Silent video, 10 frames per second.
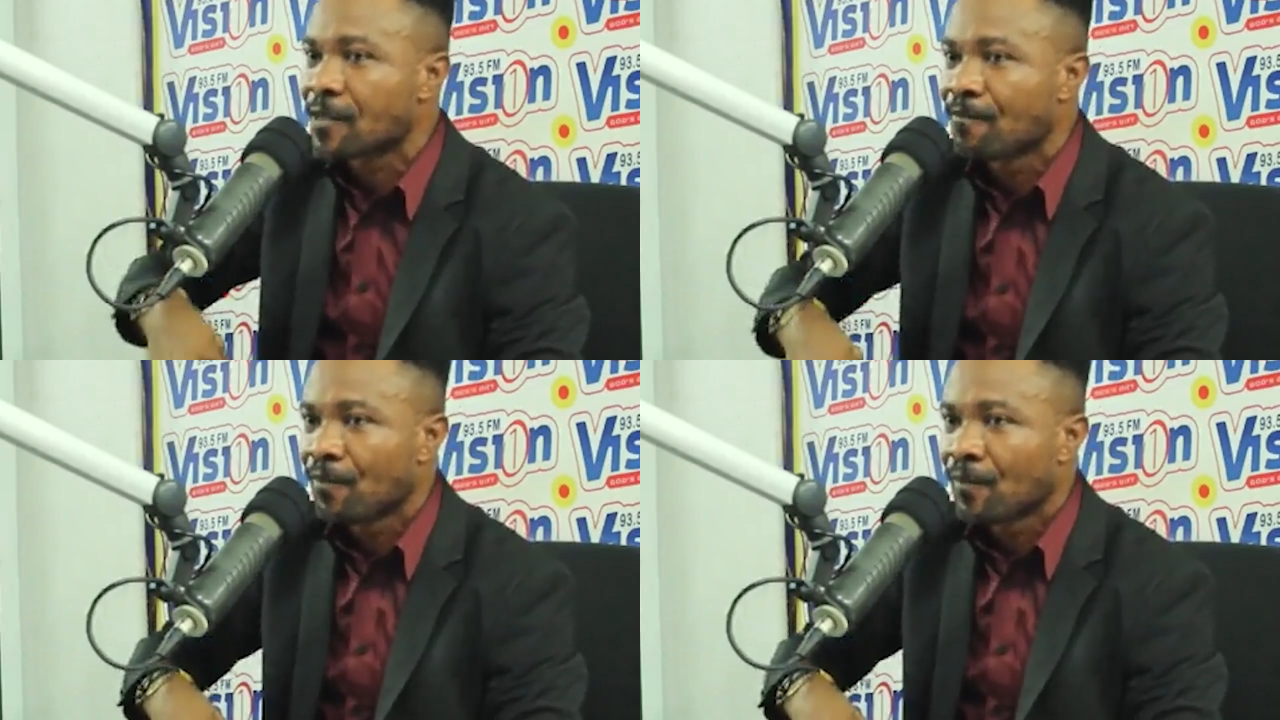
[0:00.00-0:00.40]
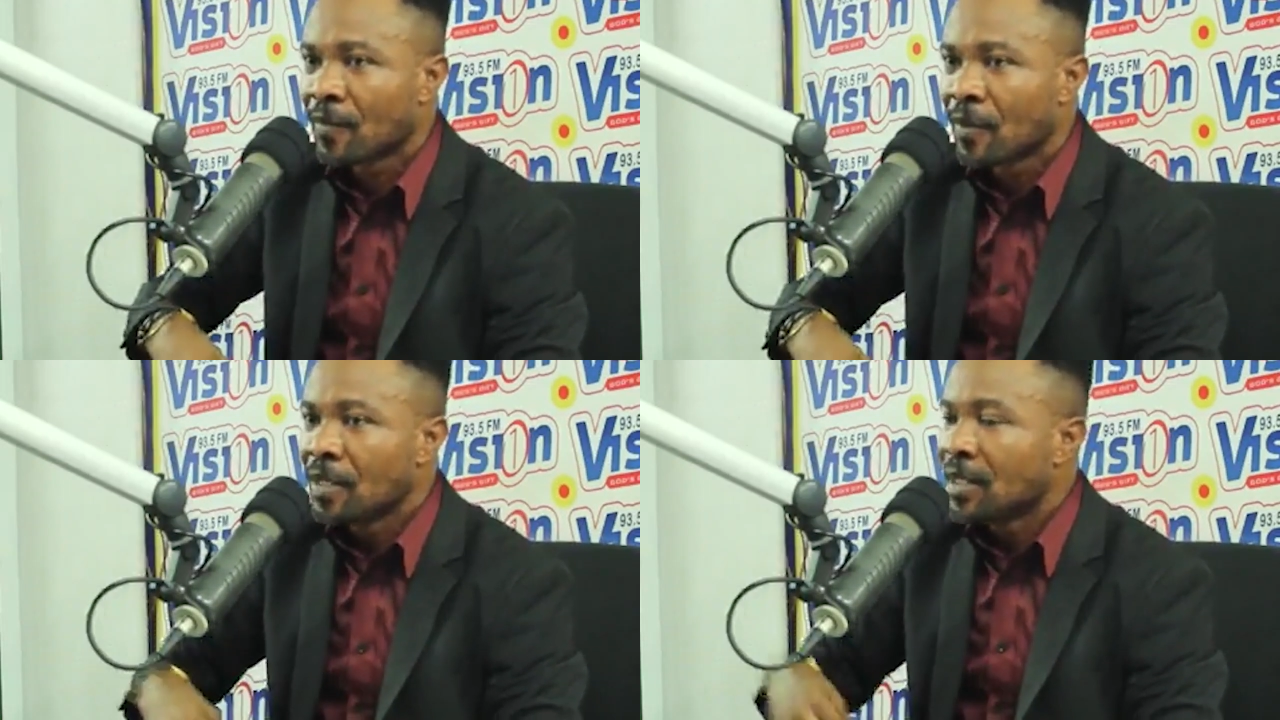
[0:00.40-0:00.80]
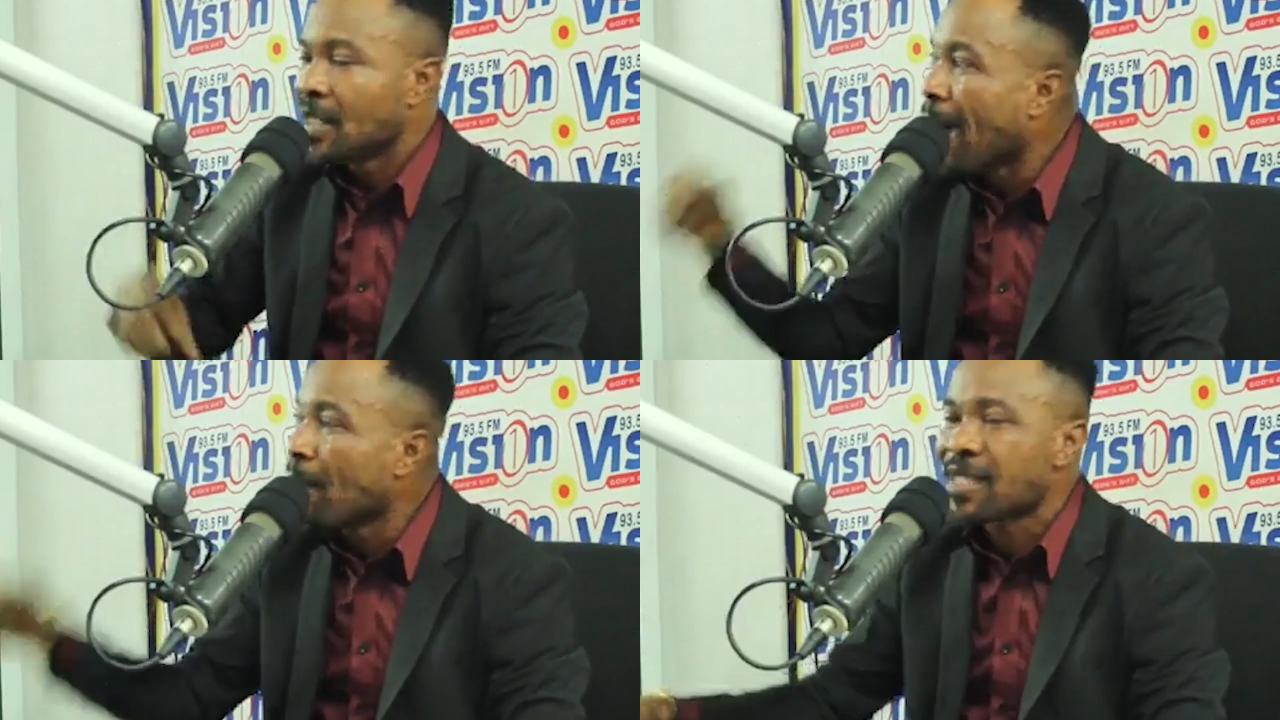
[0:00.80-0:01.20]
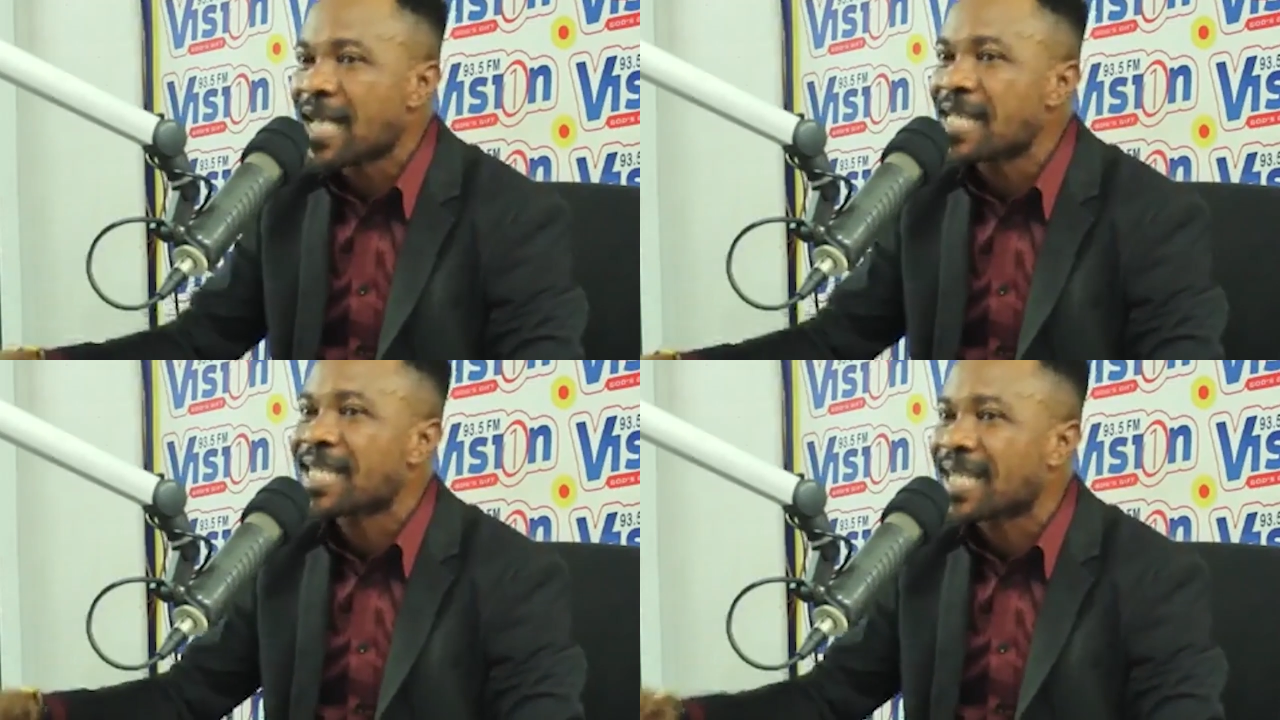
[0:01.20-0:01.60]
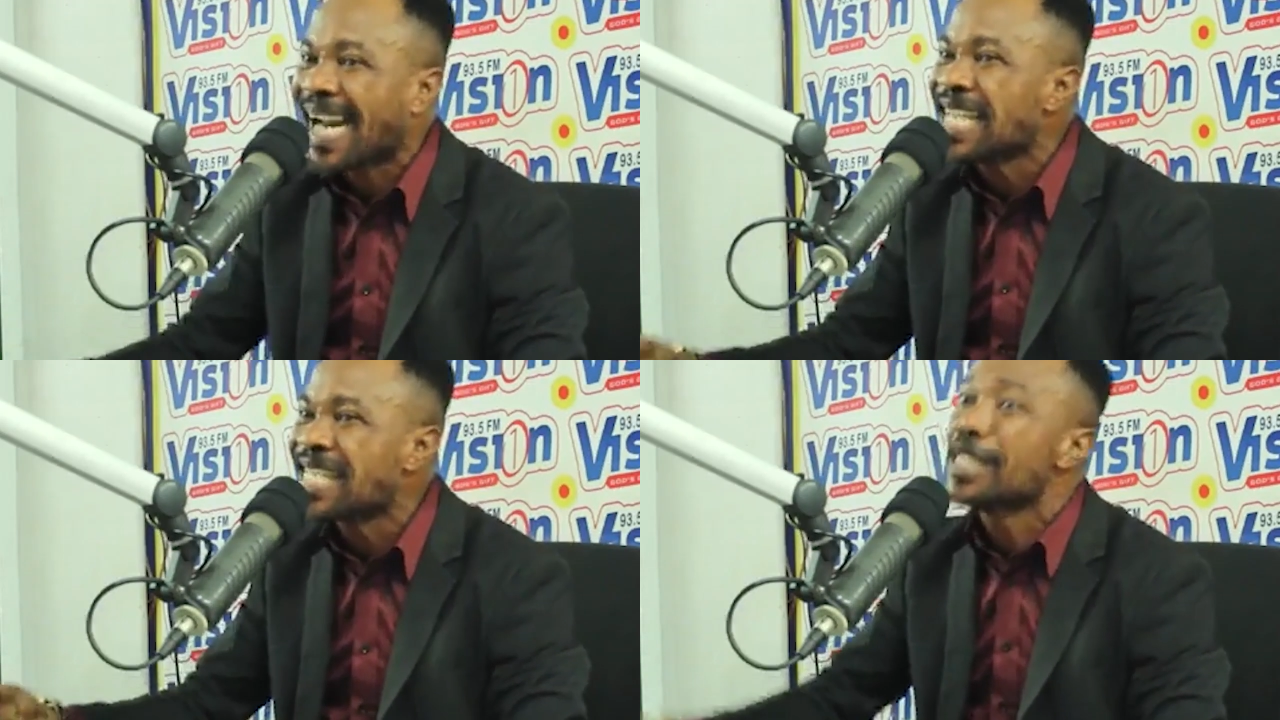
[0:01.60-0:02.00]
The Bible says
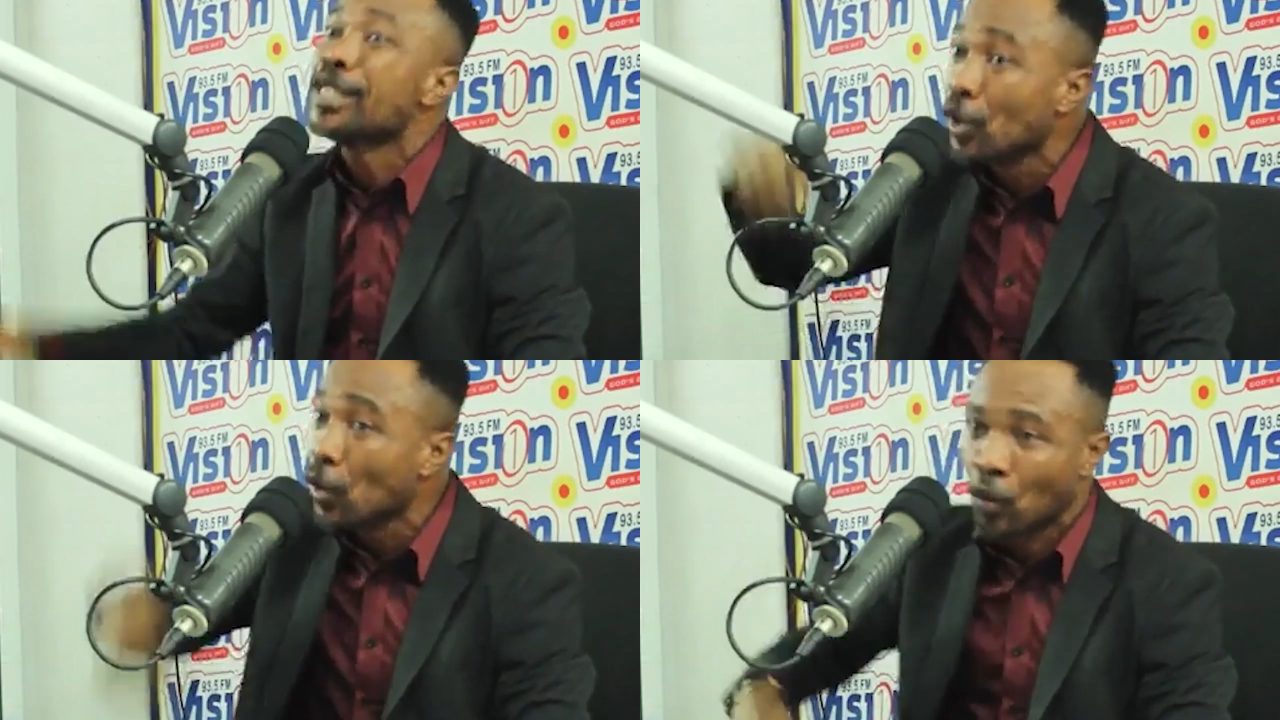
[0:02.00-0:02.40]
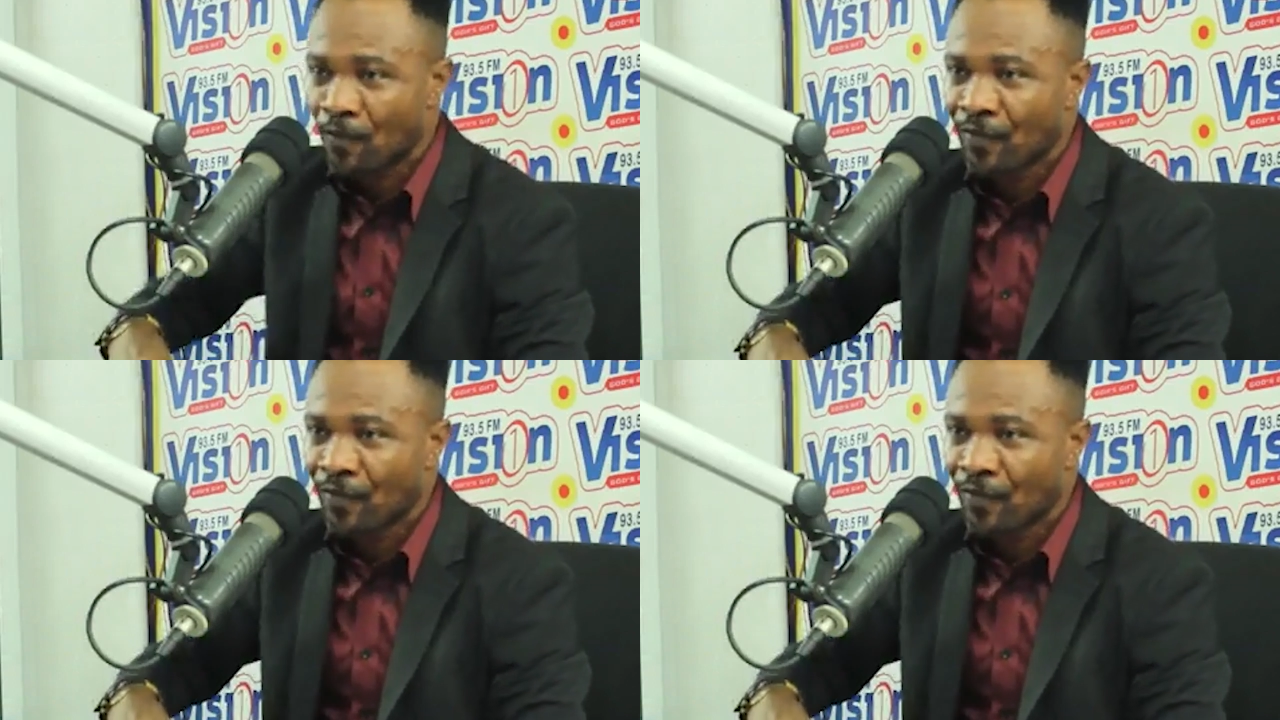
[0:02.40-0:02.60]
Christ in you